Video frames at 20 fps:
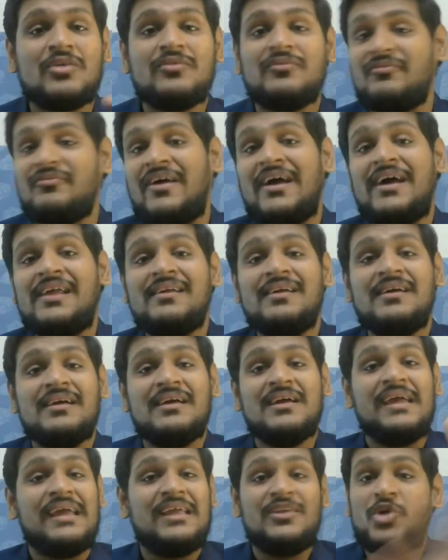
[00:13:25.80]
where
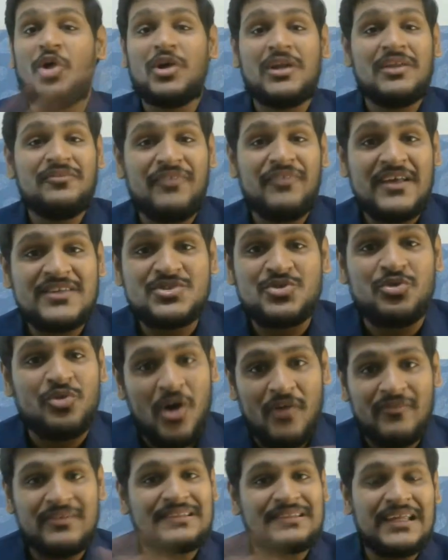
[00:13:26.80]
in not in phase 2
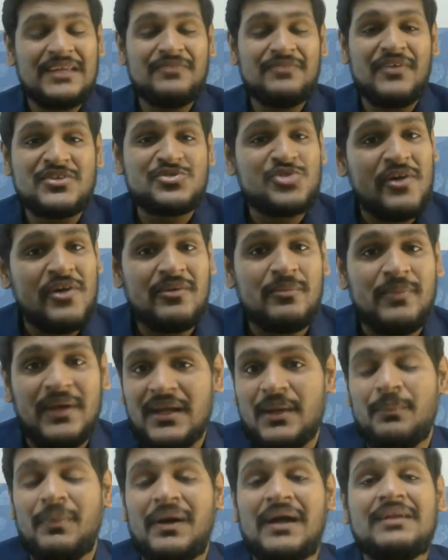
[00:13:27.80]
obviously in phase 2 i will
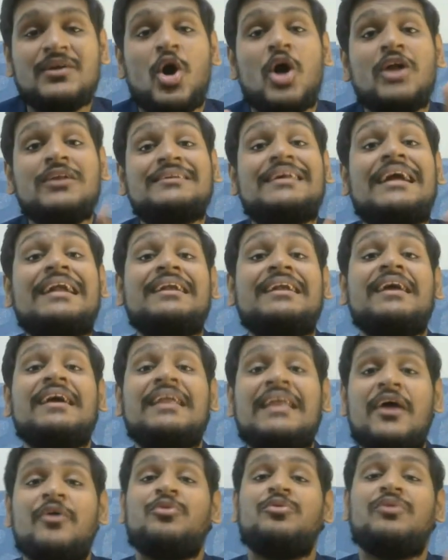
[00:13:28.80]
meet but on sunday
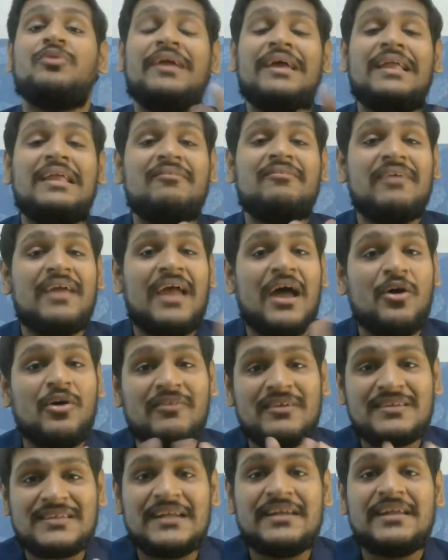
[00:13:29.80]
live daily we have
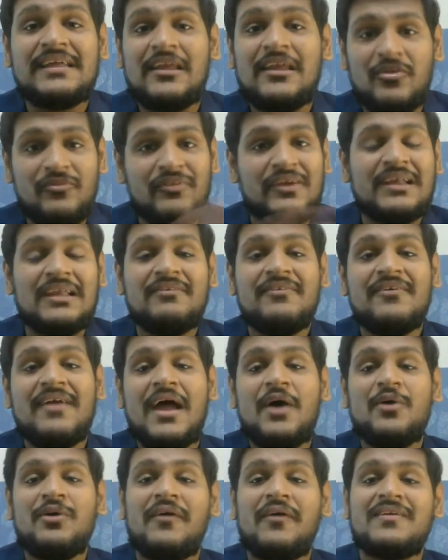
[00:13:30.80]
our sunday live weekly we
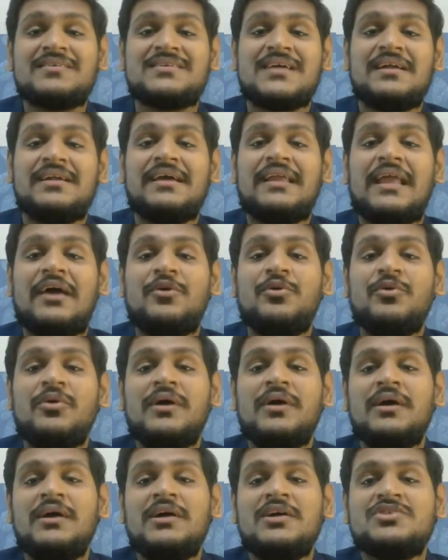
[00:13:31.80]
have our sunday live
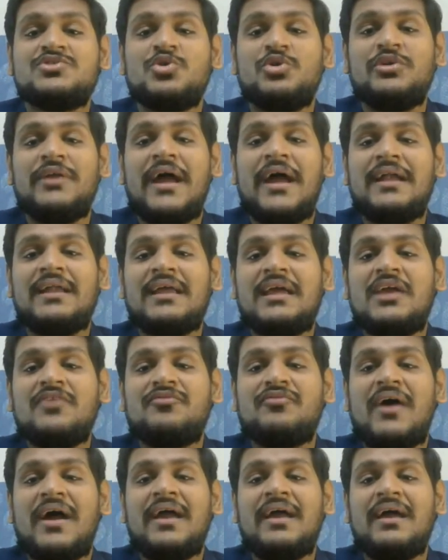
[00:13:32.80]
so that if
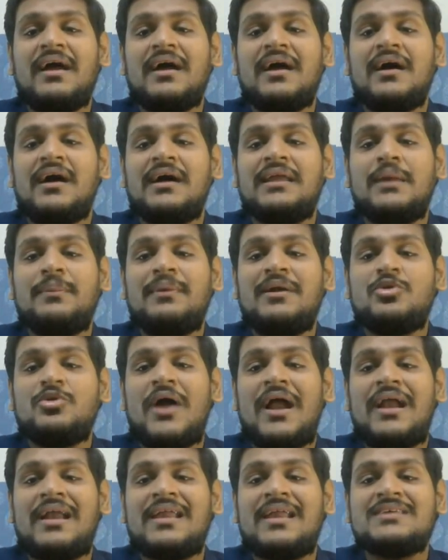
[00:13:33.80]
i unable to
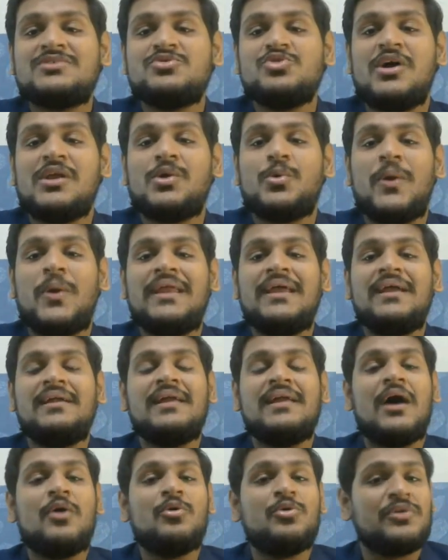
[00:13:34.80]
address your query
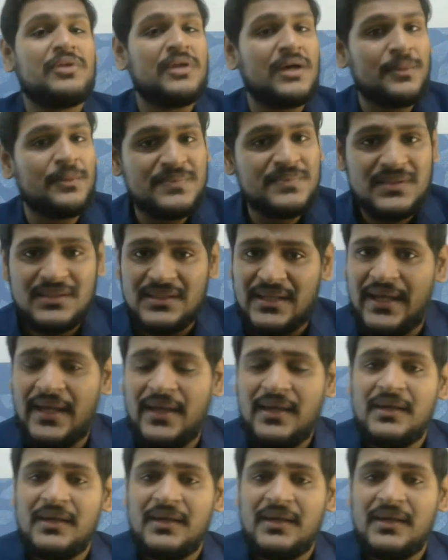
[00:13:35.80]
doubt dubs okay